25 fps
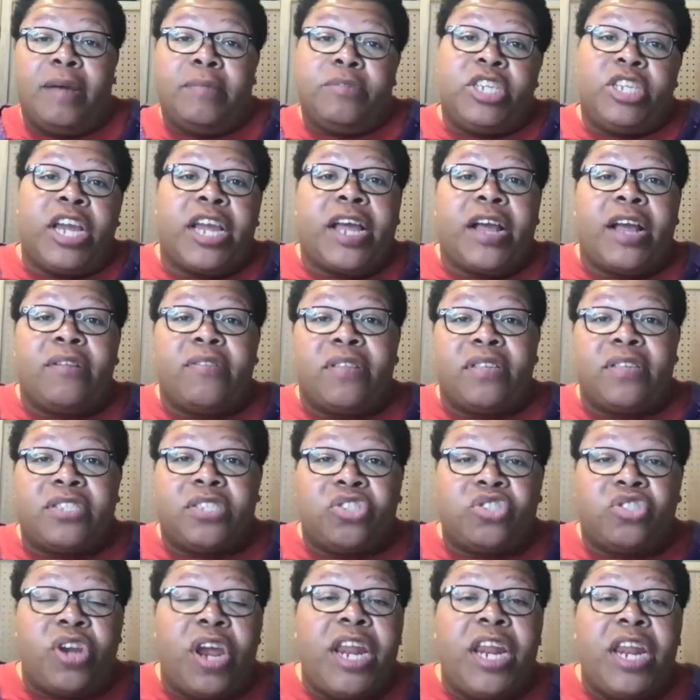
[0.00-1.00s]
Check out
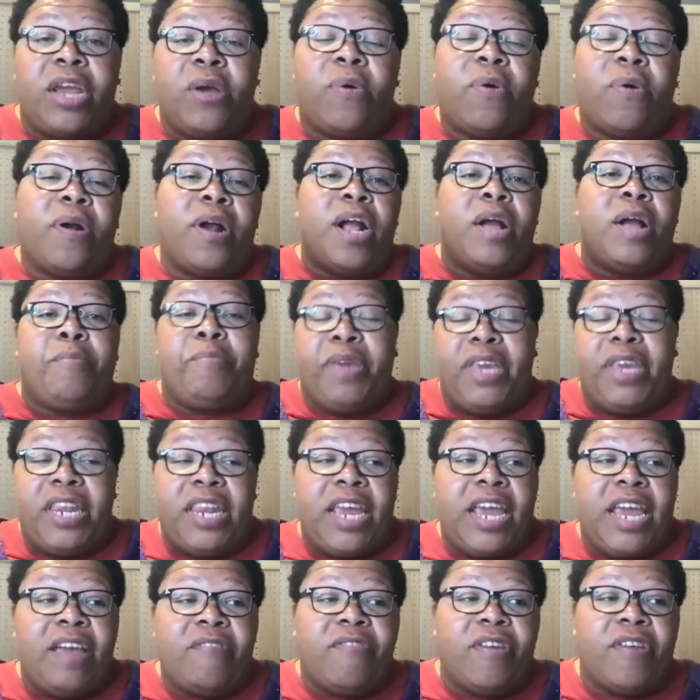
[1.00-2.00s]
this training or a
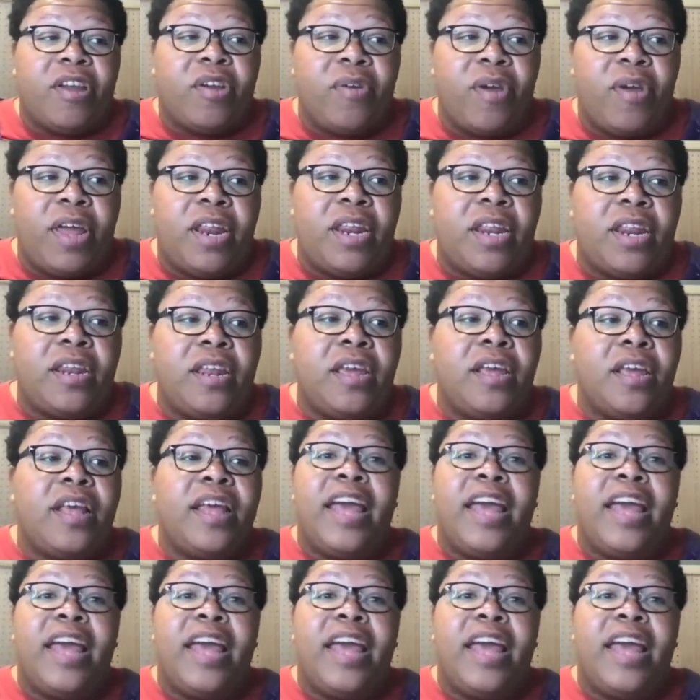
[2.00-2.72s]
PDF I created.